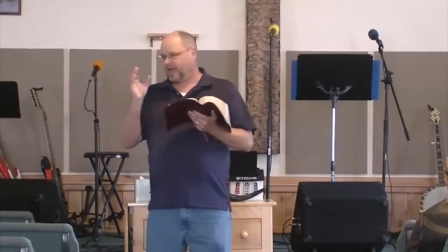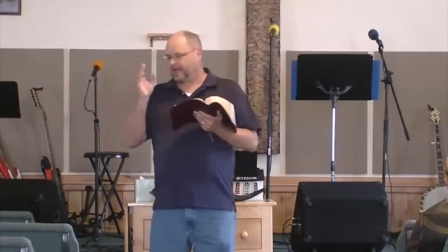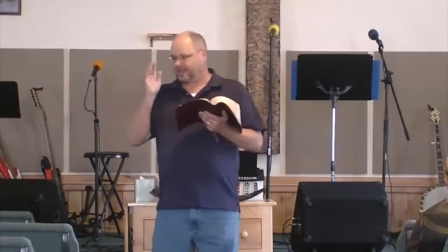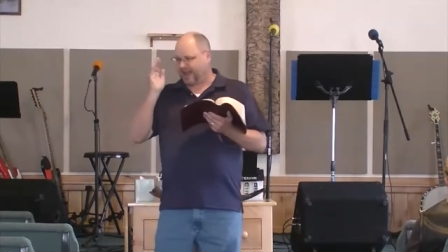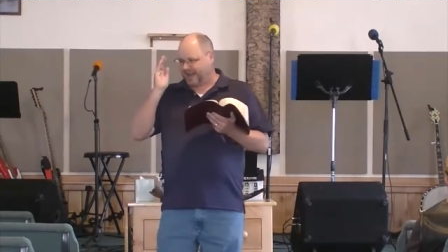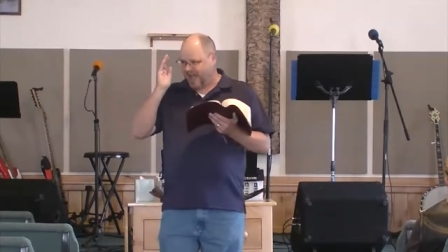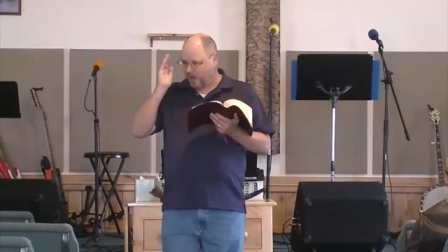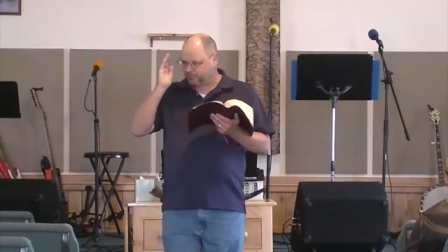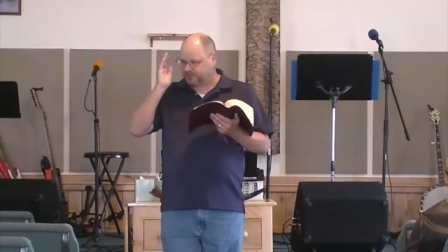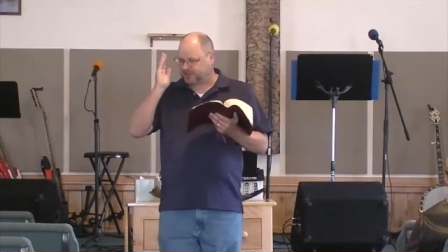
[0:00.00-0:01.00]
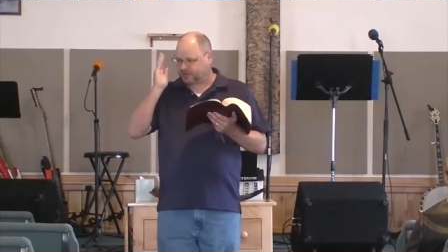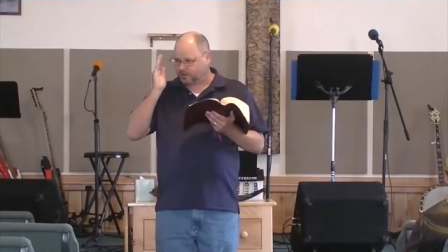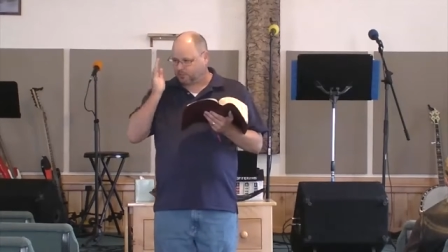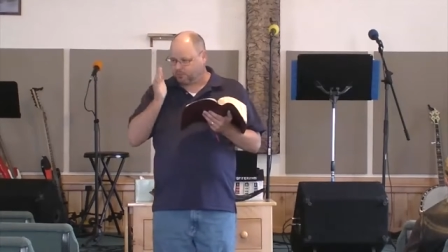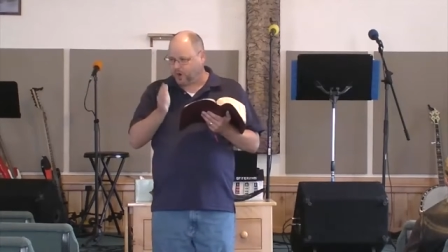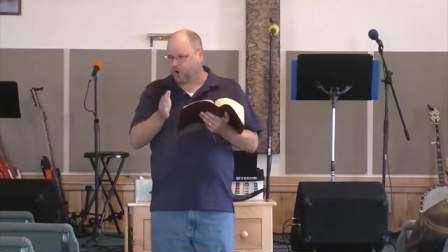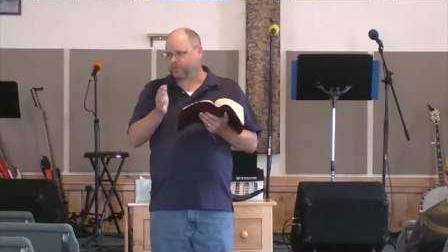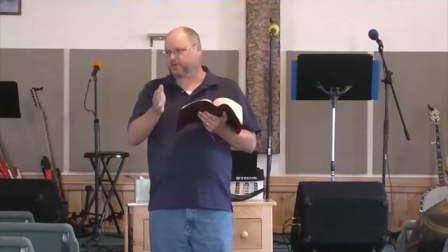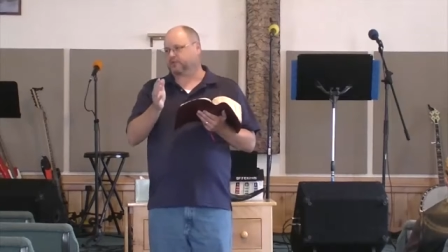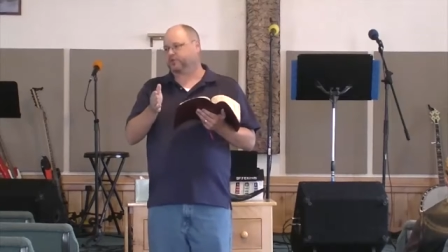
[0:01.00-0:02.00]
And that happens at the
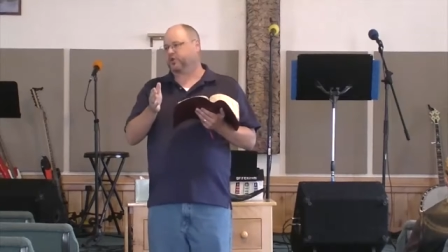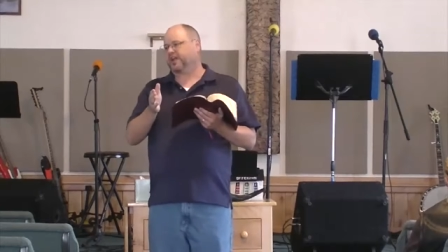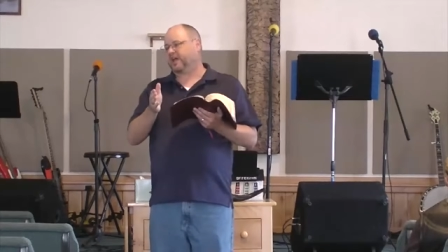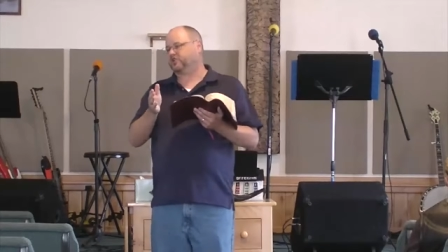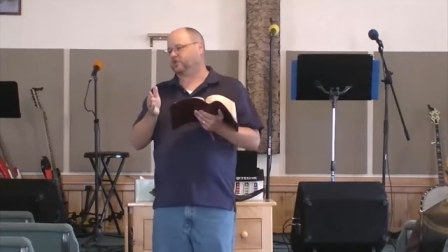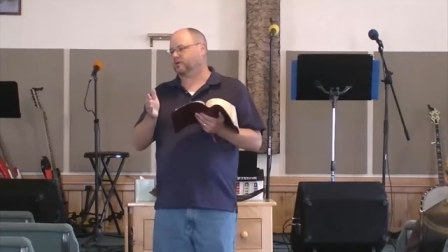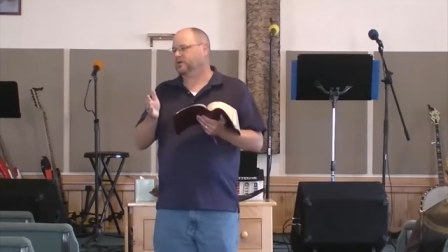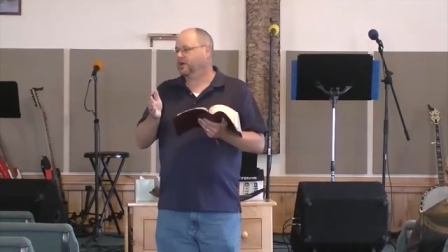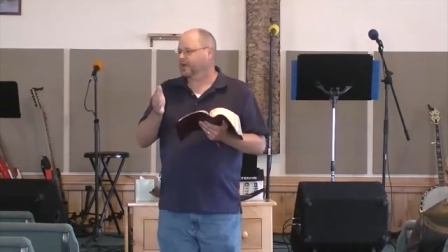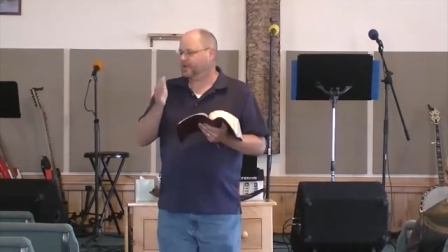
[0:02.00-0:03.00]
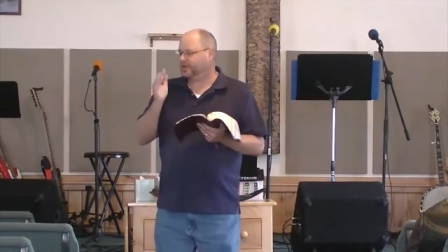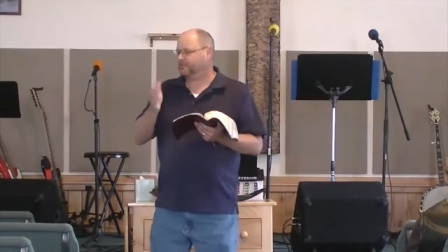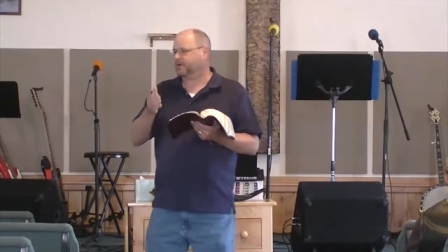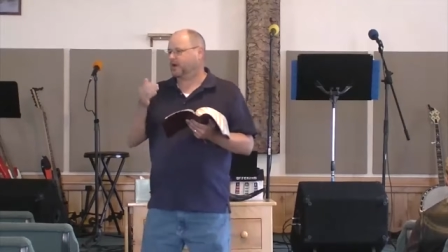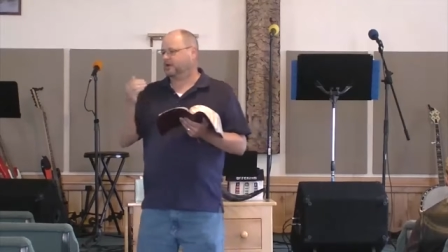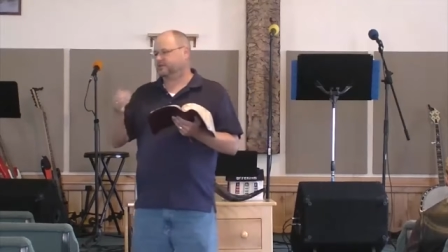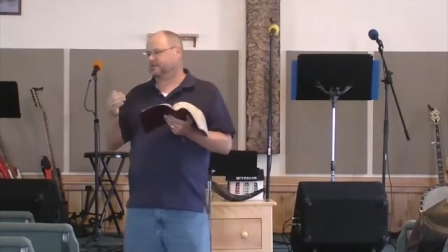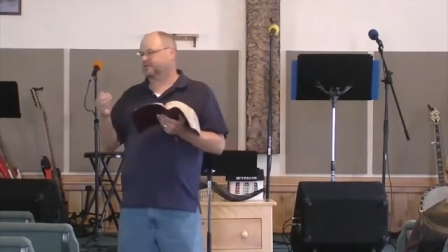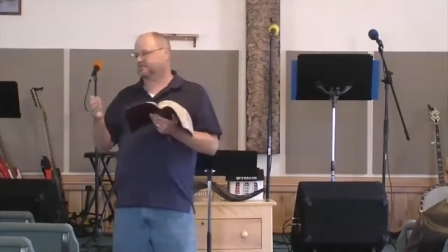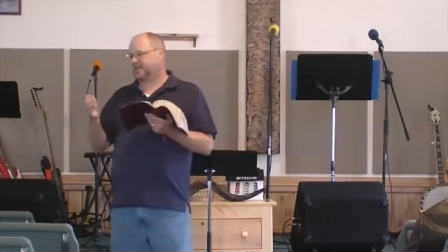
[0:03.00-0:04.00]
moment of creation, even unto
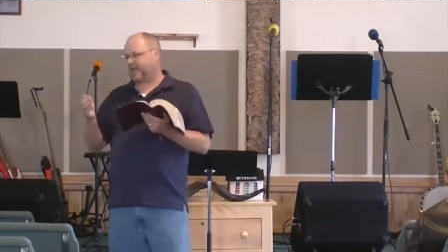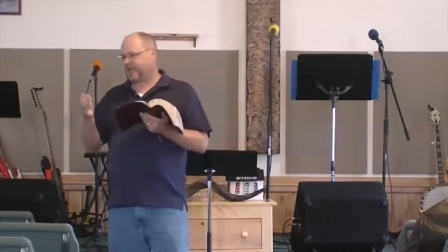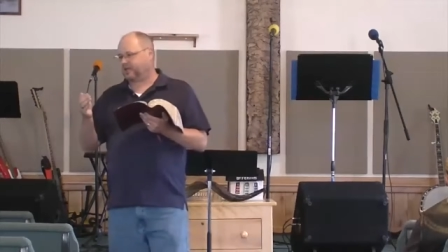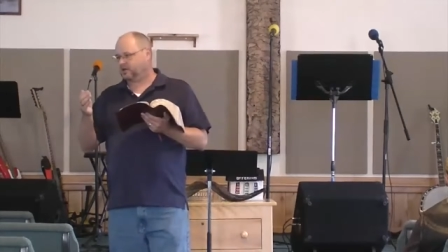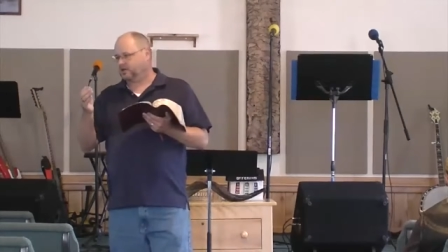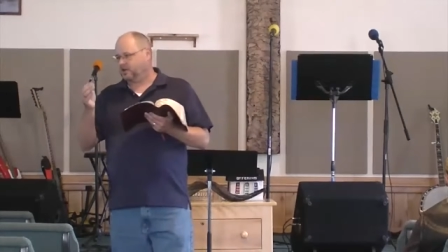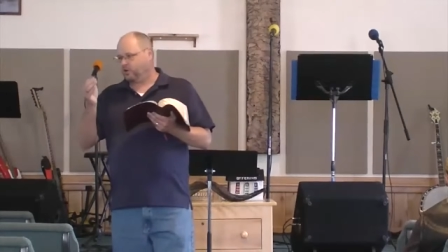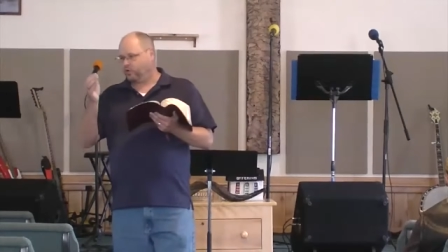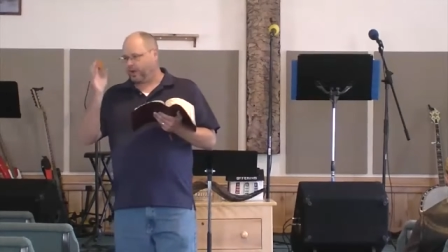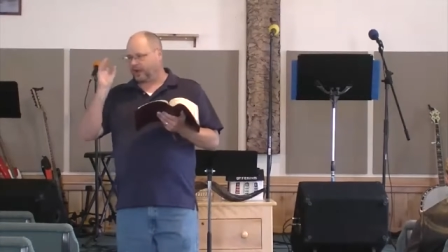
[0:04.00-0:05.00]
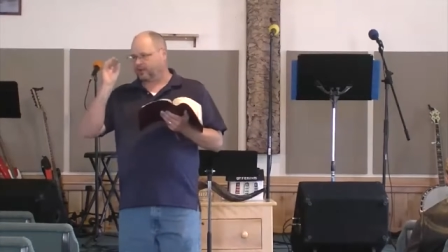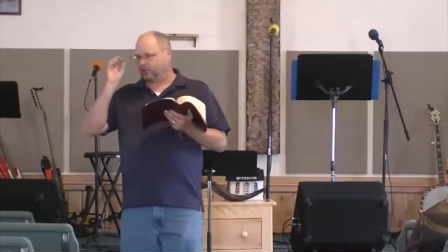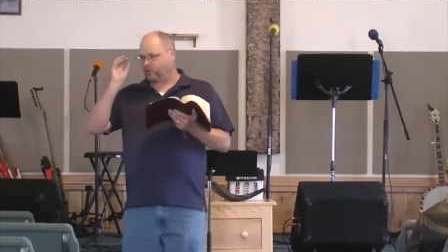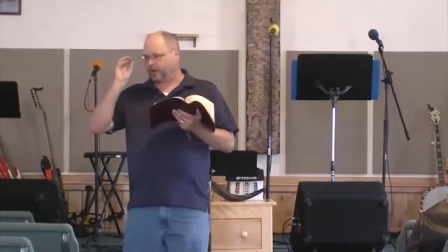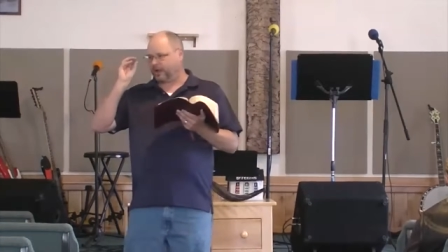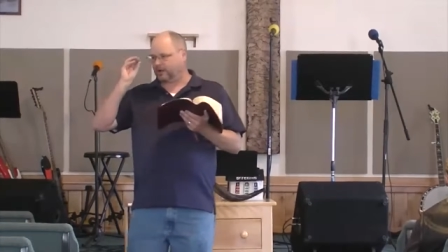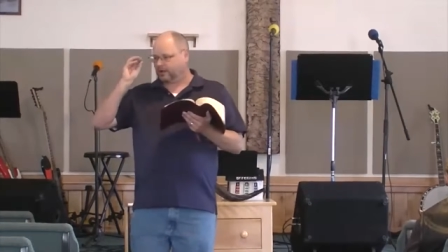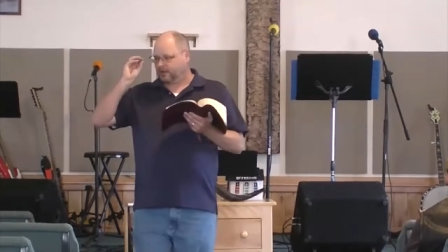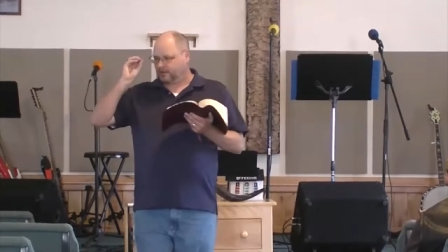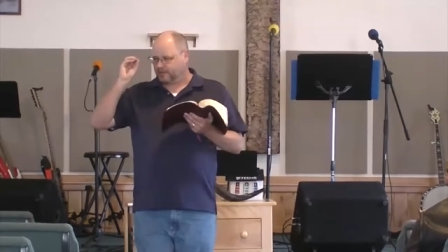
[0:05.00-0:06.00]
this day, when,
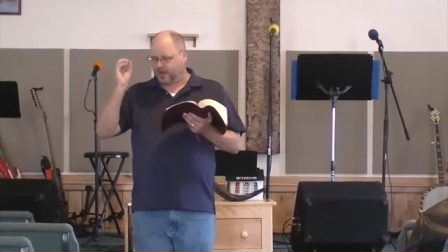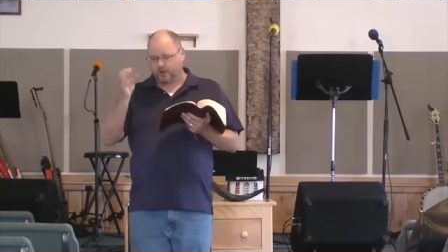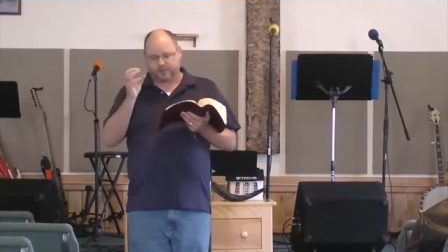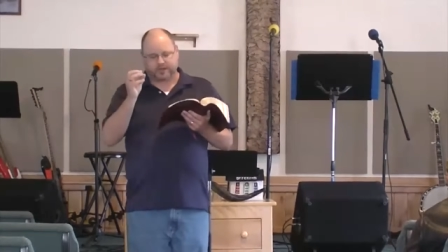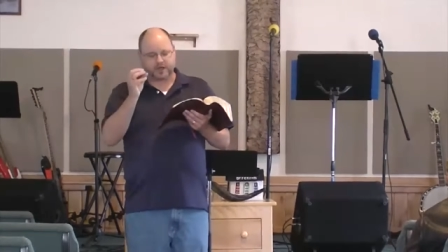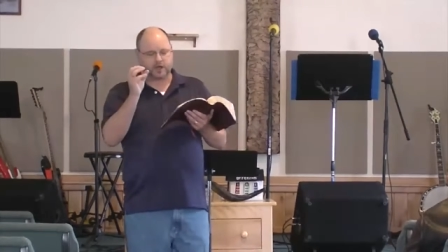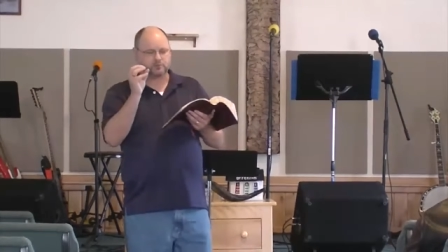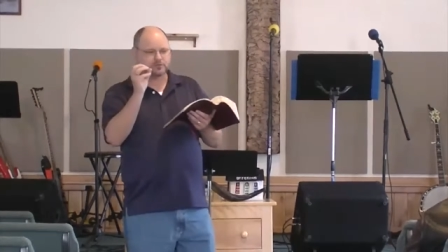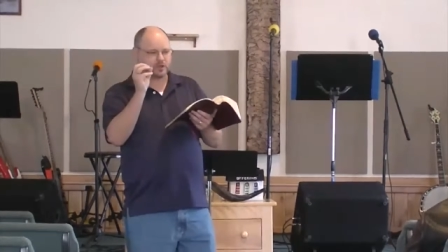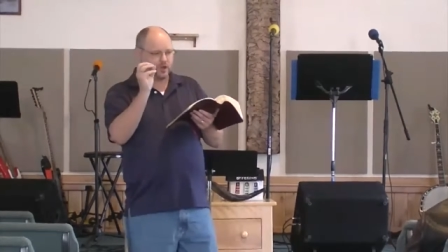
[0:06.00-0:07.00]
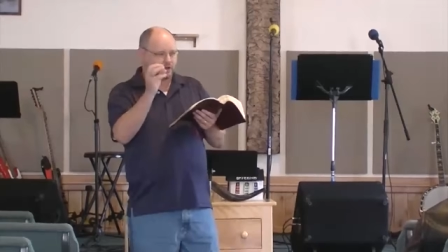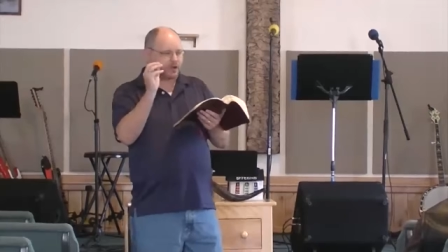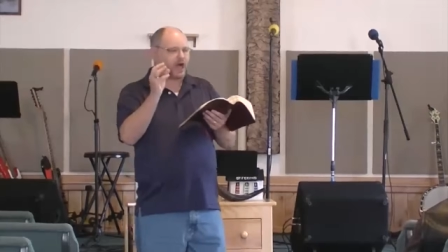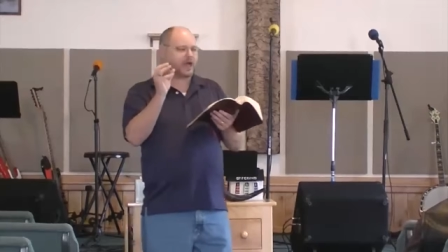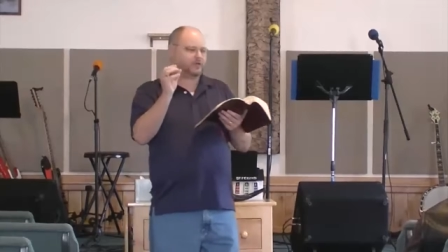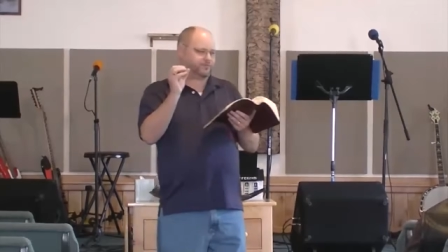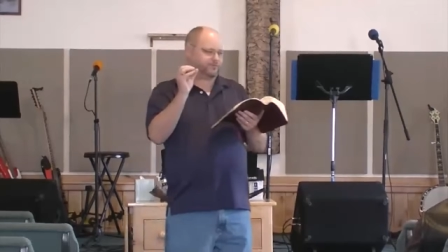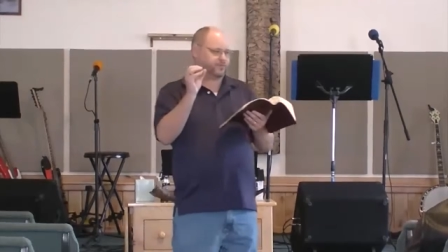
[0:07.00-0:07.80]
when there becomes a life.